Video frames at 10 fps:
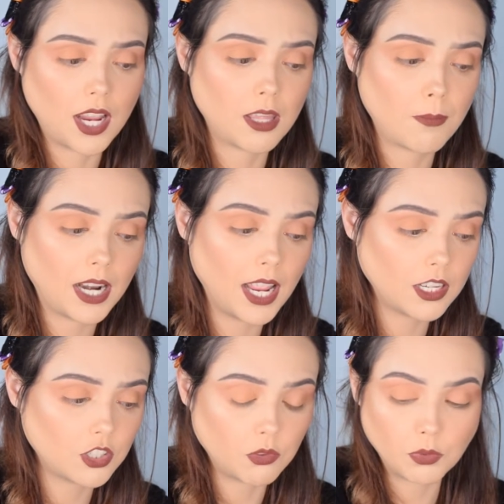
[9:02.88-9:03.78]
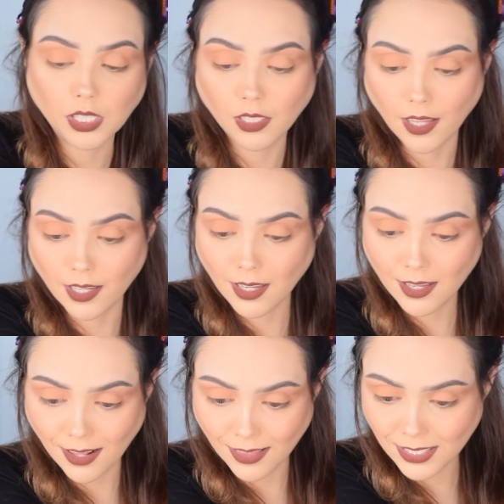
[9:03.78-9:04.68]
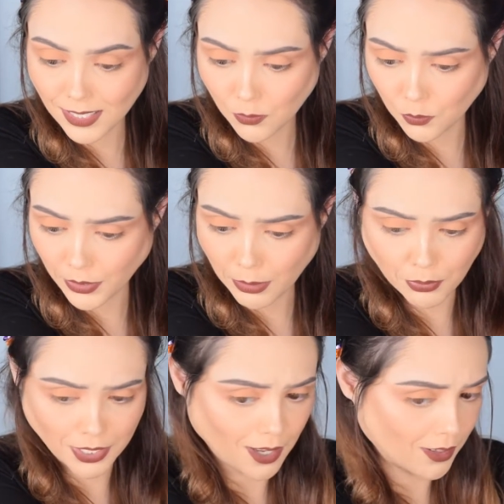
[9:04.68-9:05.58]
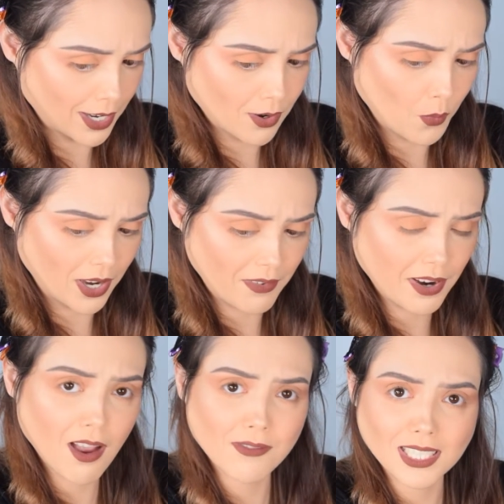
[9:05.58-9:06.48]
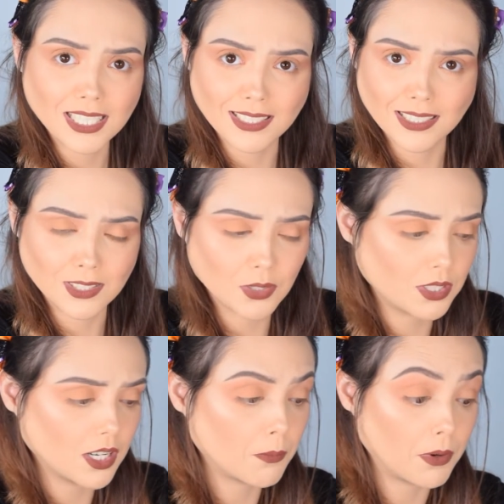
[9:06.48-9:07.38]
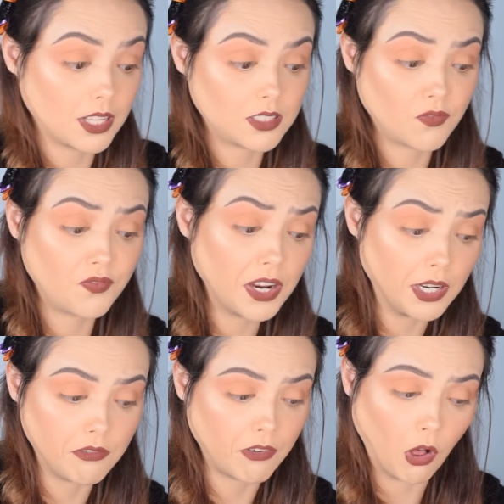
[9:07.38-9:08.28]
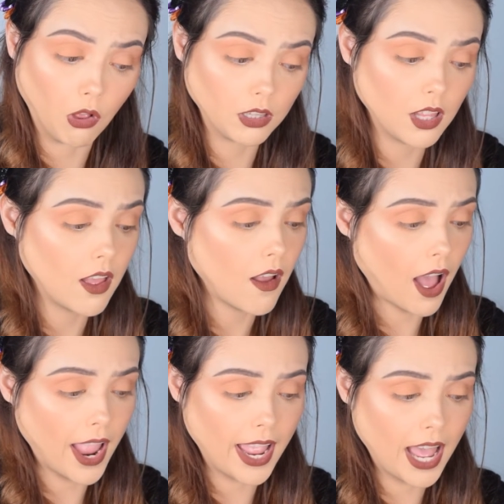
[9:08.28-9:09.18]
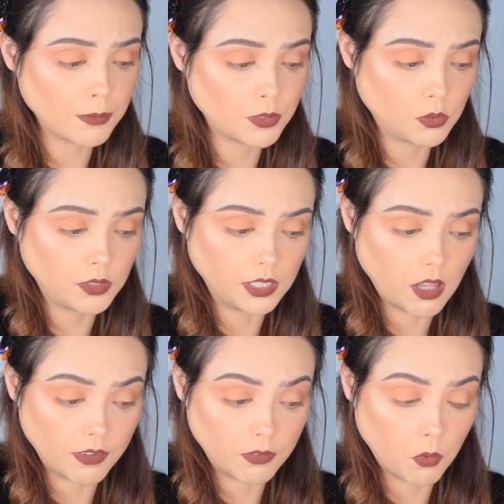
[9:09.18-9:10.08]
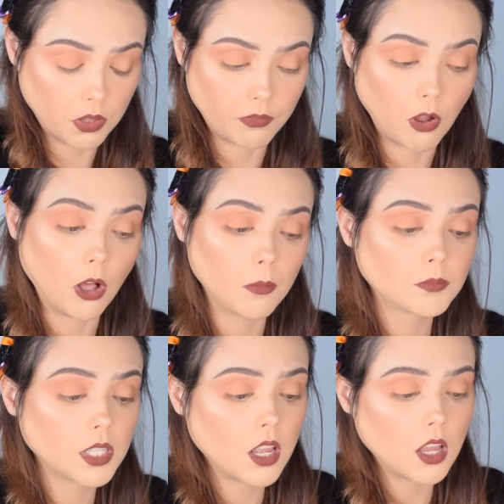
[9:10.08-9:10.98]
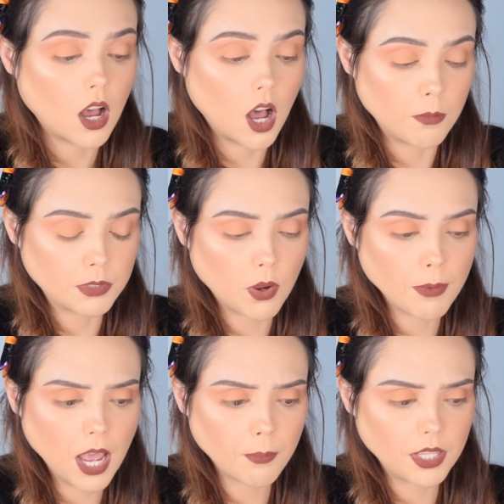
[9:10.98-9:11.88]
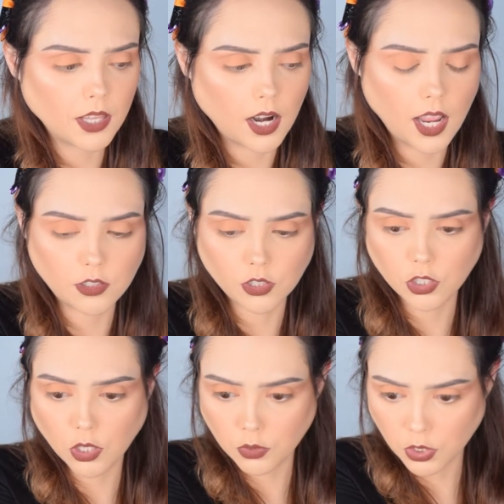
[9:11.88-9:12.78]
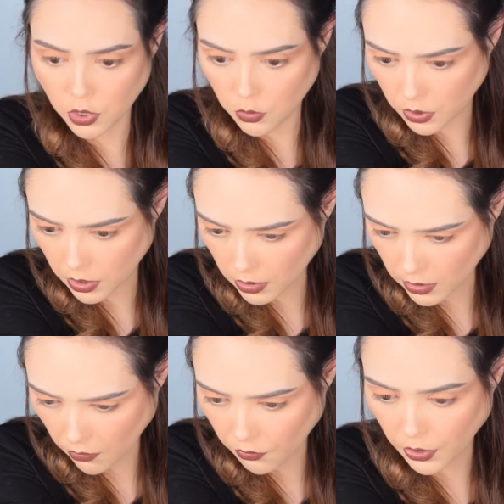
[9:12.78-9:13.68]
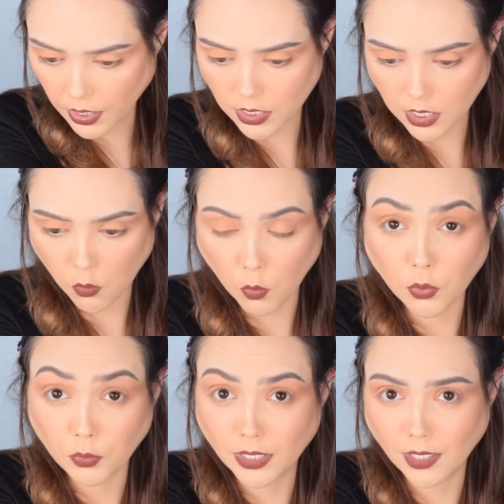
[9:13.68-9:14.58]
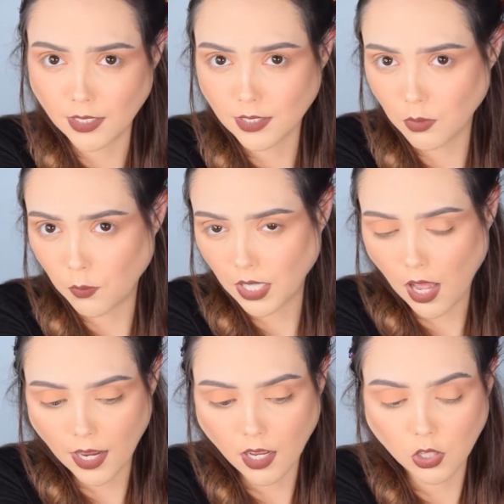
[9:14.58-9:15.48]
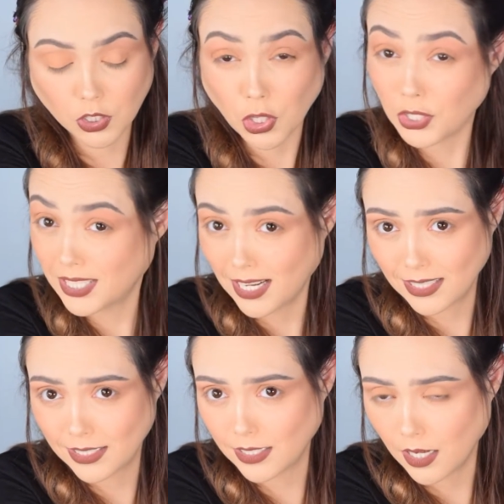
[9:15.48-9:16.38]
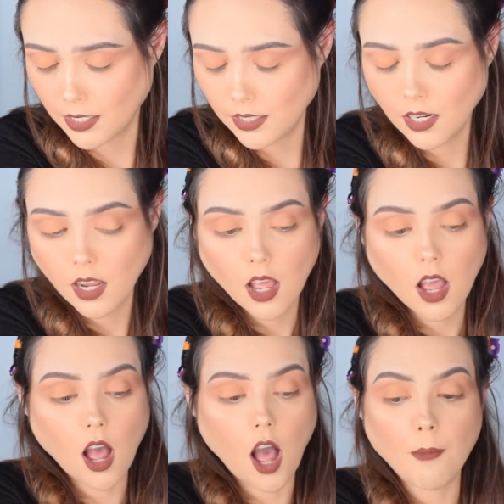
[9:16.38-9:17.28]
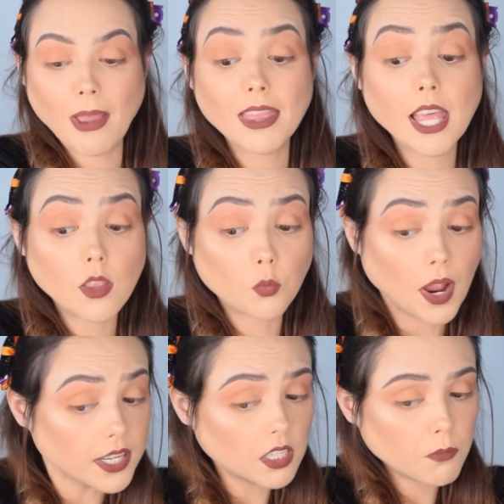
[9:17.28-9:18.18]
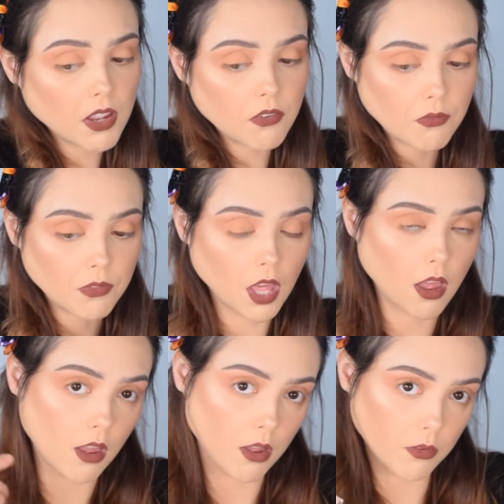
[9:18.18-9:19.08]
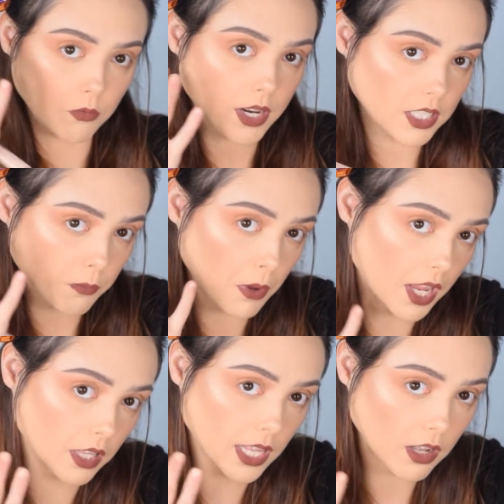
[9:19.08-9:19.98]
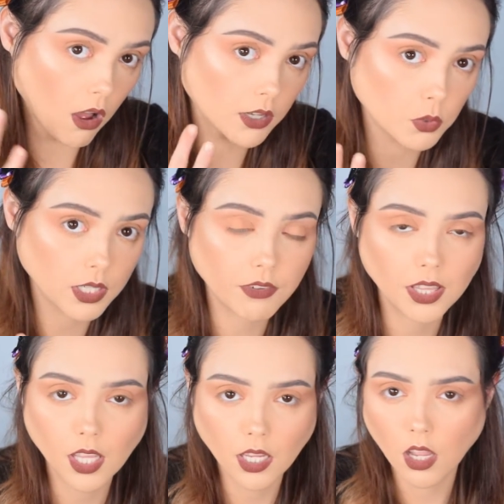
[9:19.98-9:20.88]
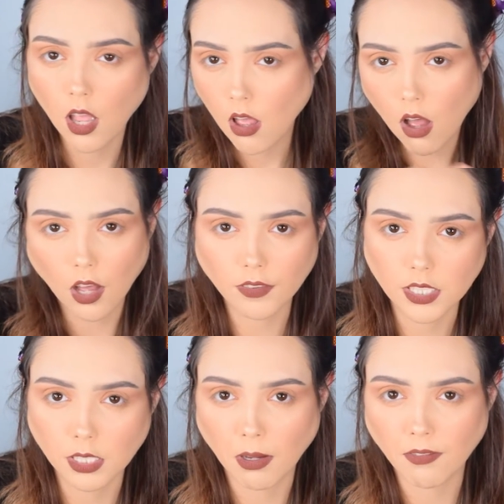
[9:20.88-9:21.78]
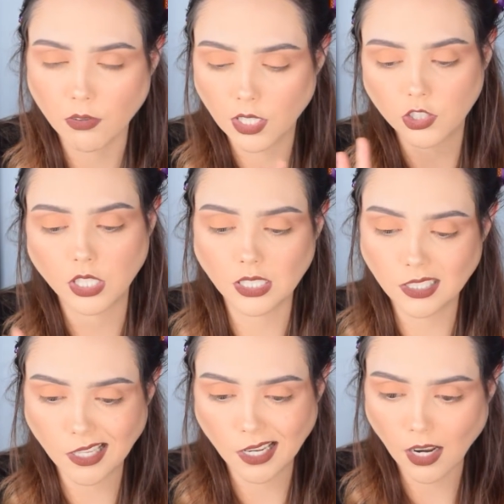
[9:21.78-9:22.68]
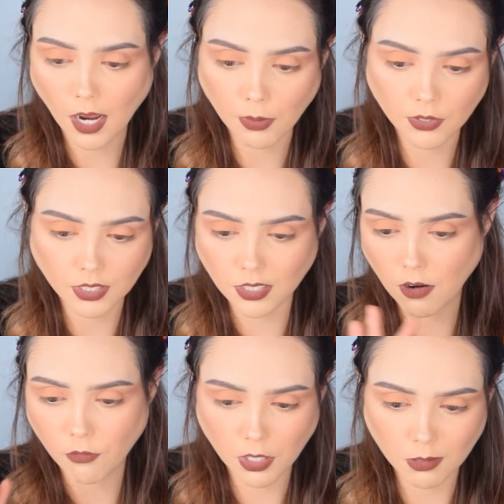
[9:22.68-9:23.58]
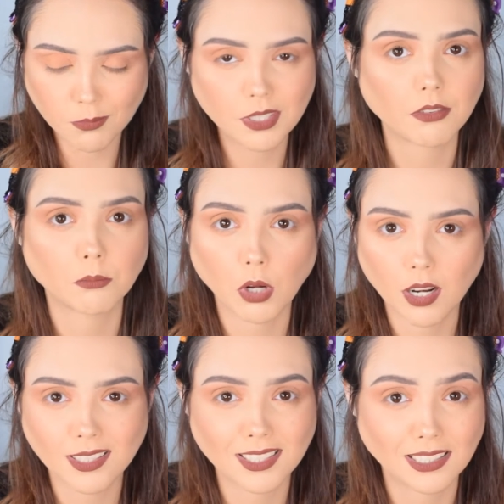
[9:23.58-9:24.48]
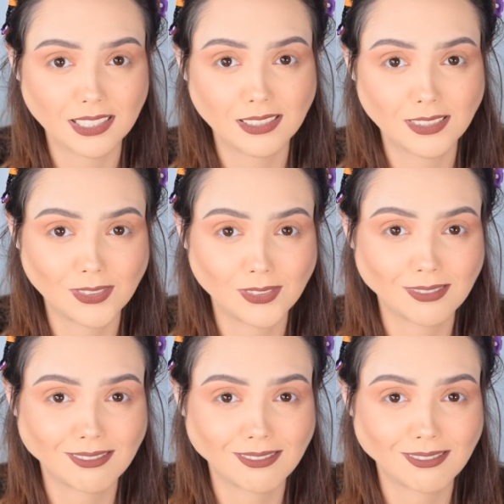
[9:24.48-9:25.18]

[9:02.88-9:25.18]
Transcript: them, and I actually really like it. And this is a really pretty color. I don't wear it very often because it is so dark, but it's very fall. I absolutely love it for the fall. Um, so I'm happy that I actually chose to use this because I feel like it's going to work really nicely when the eye color is all said and done. Um, and then the rest of my, the rest of my like contour and everything, obviously my foundation and, and eyebrows and stuff were different products, and I don't,